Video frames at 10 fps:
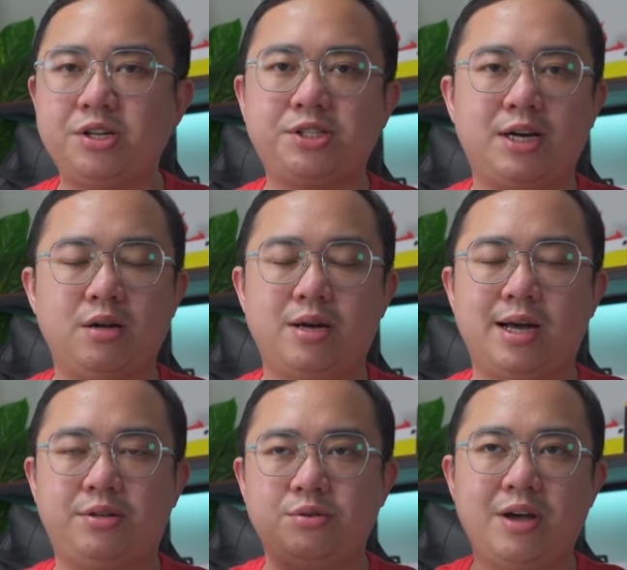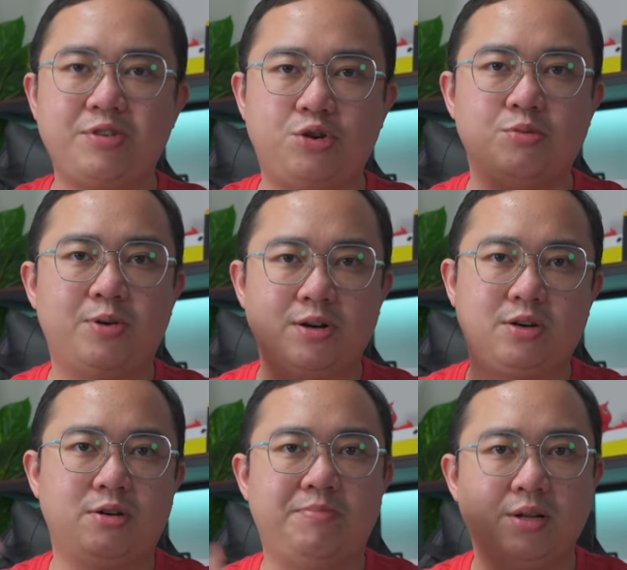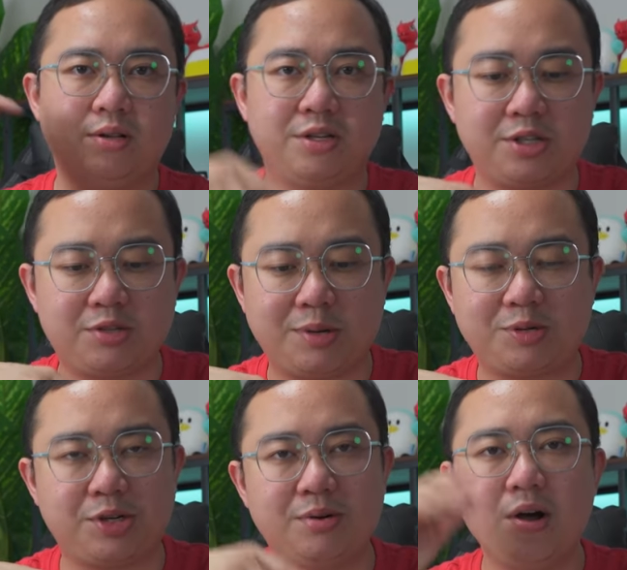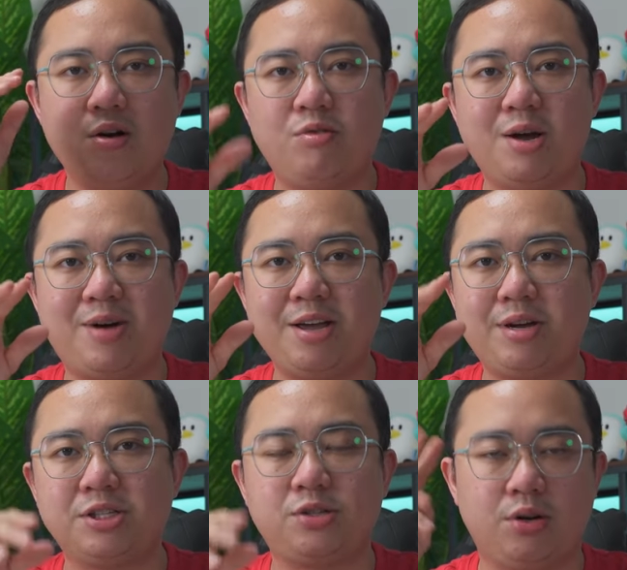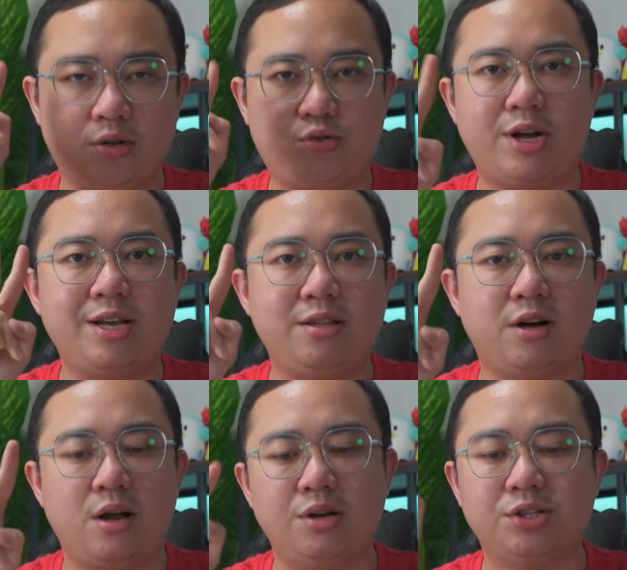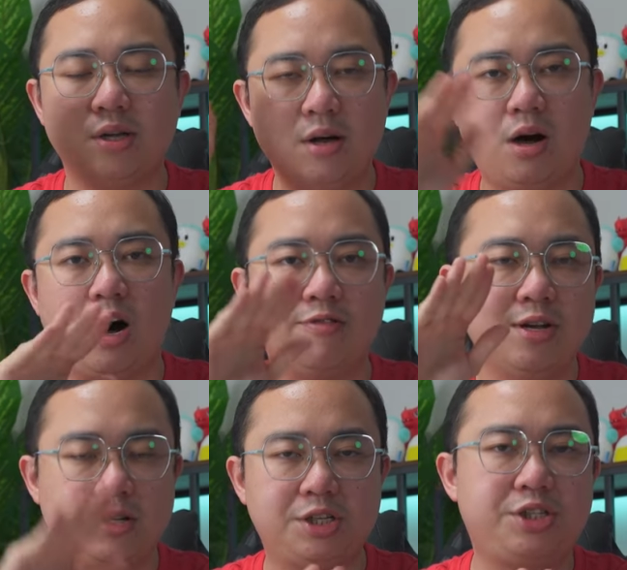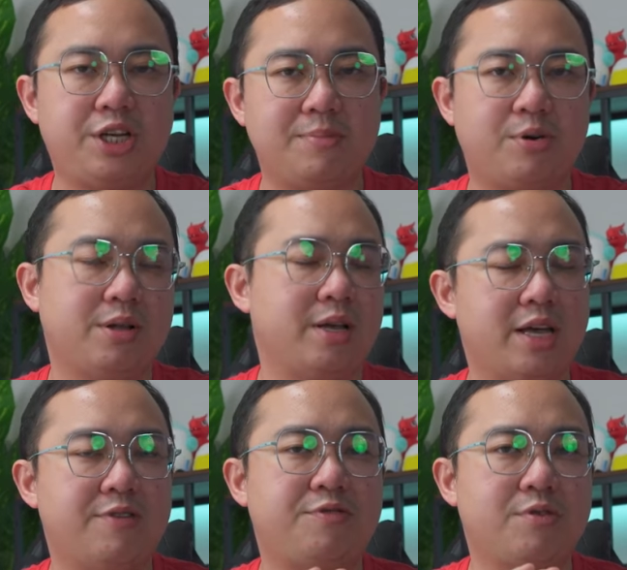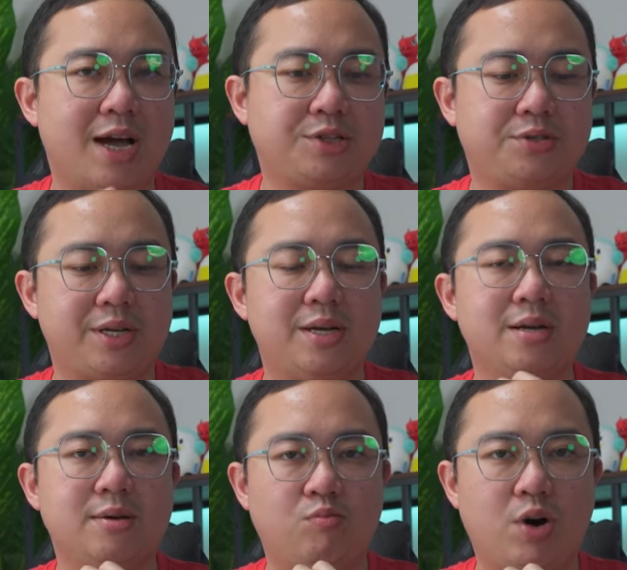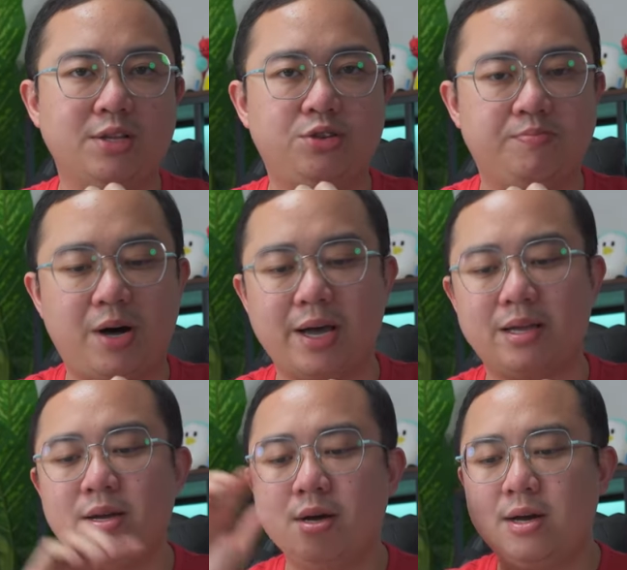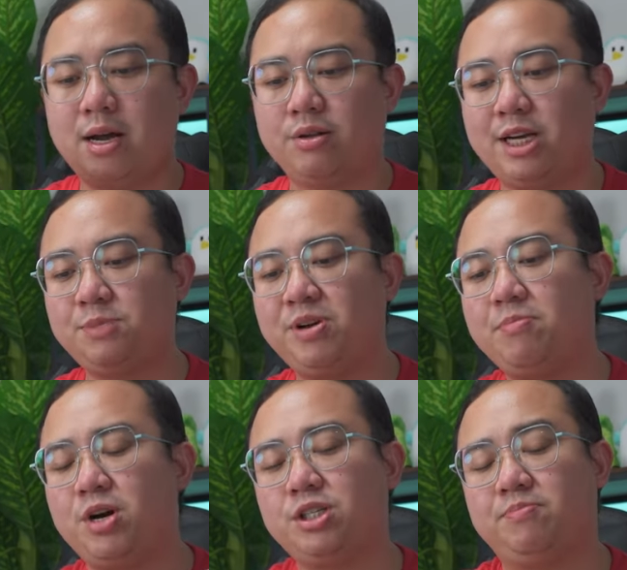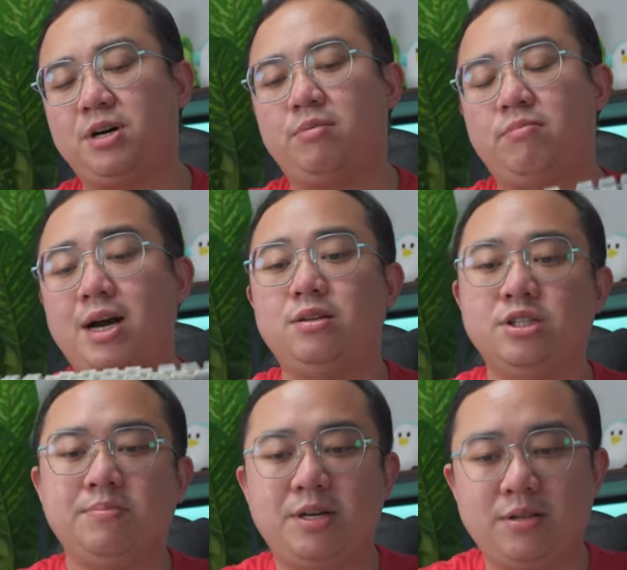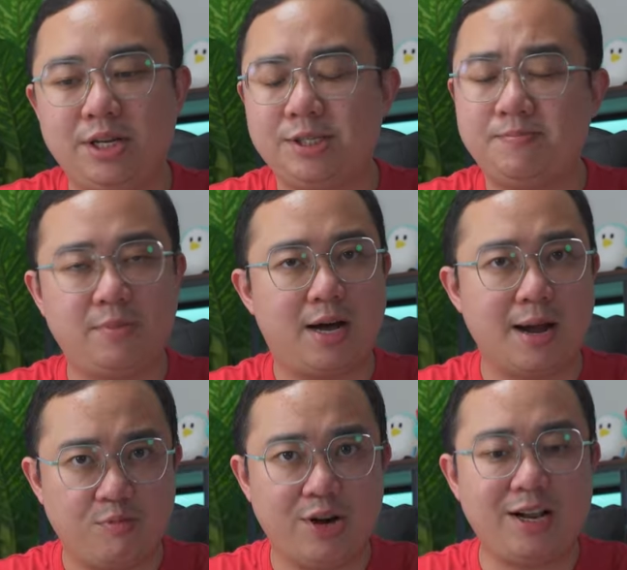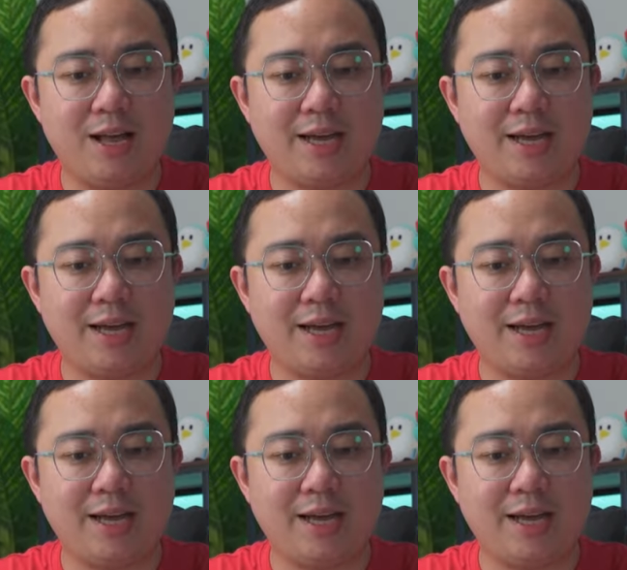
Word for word: a discount, I do have a coupon code below the description whereby you can score $20 off this keyboard if you actually want to buy it. Now that's pretty much about my thoughts about this. I'm really